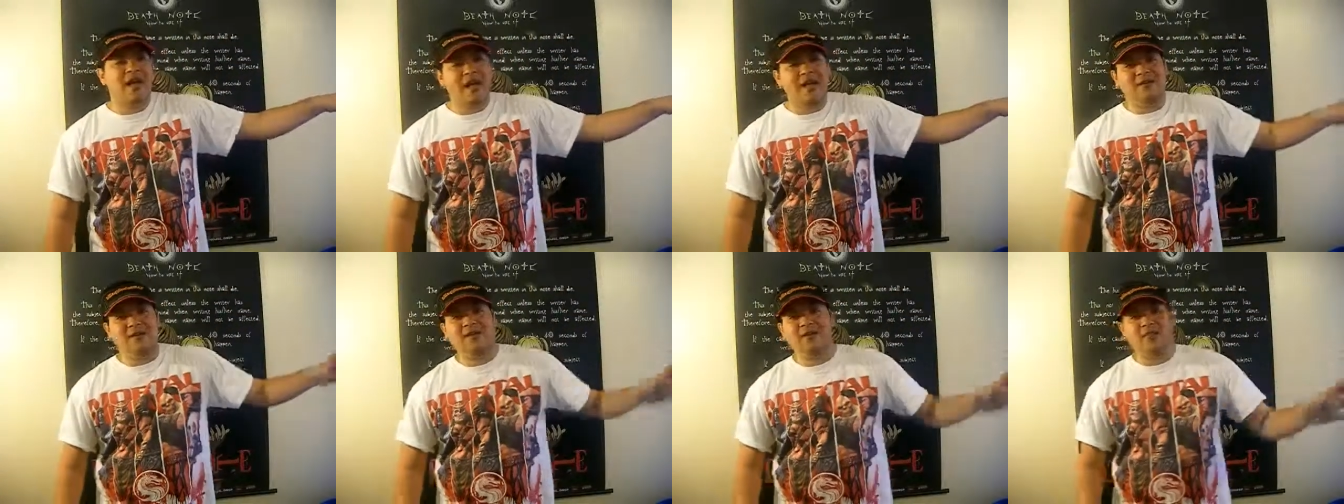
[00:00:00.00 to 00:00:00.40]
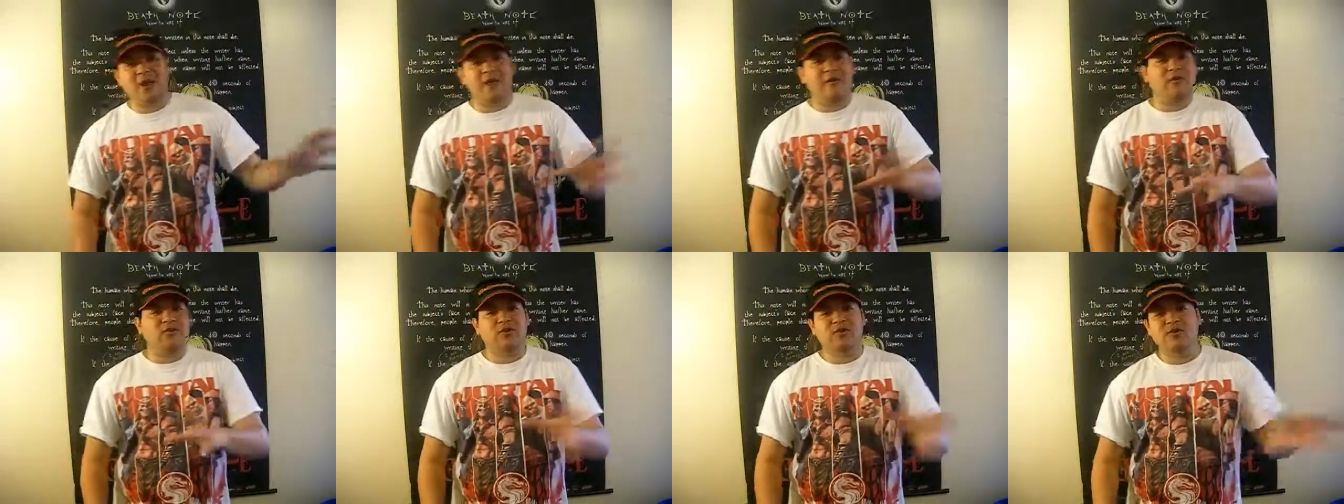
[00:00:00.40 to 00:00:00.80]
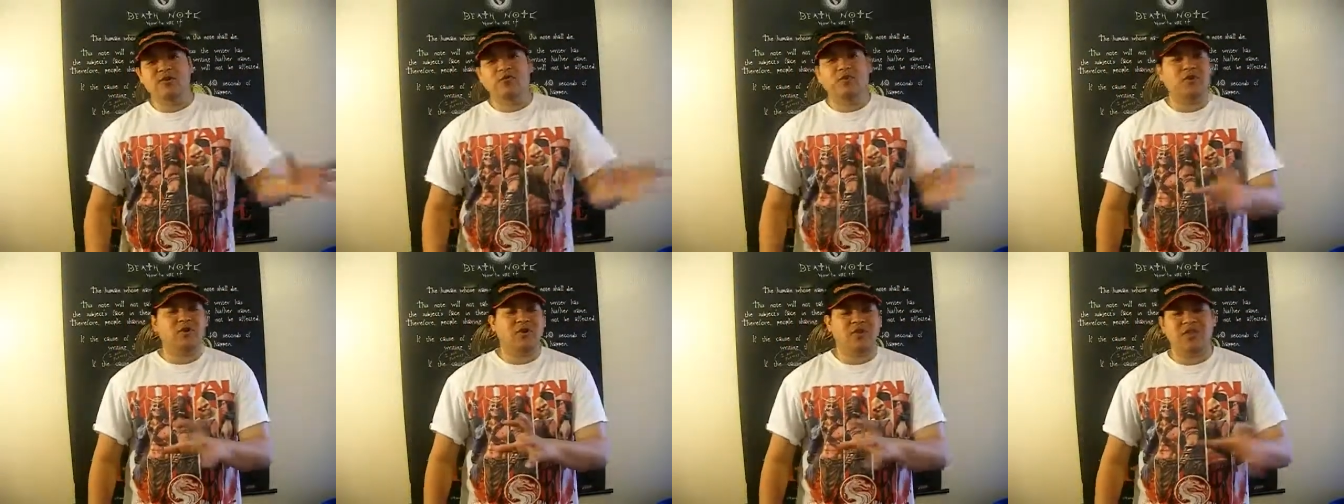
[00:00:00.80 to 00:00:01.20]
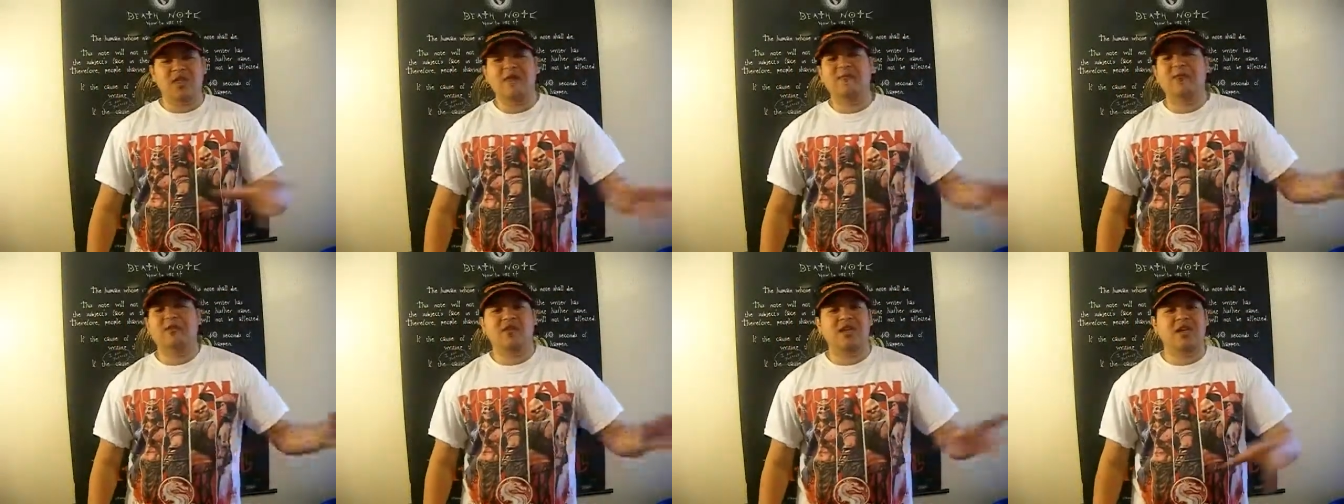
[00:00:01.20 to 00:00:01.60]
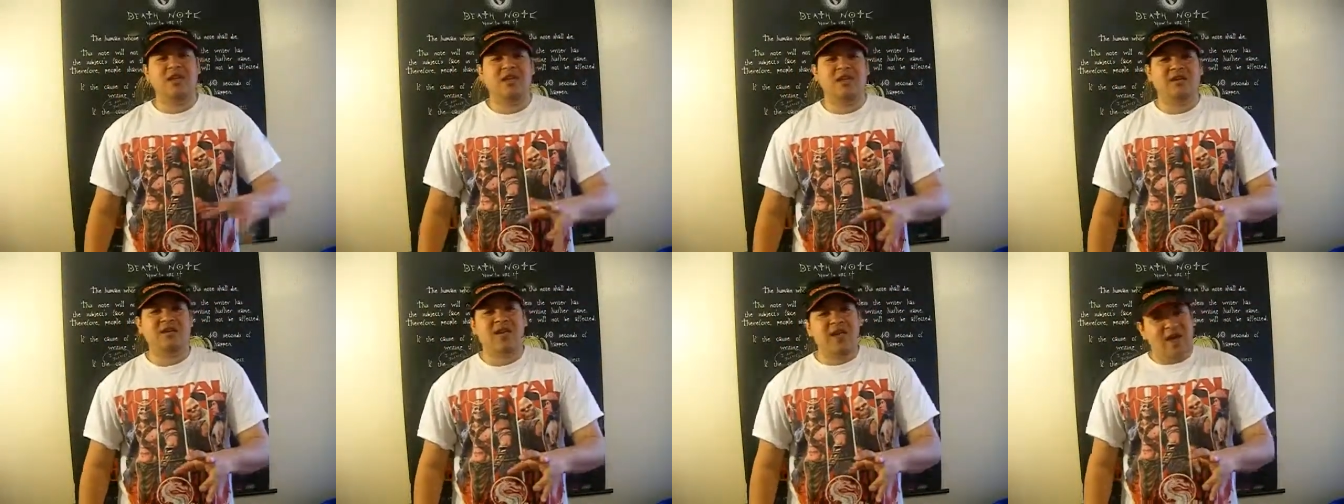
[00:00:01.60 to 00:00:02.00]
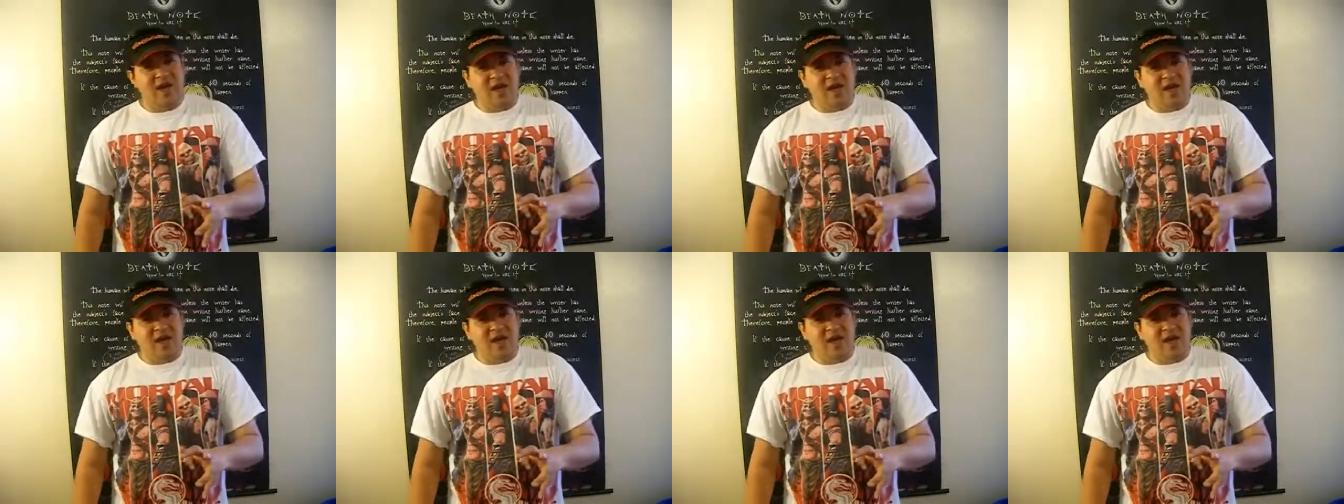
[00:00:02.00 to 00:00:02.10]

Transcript: and compare it to the book and everything.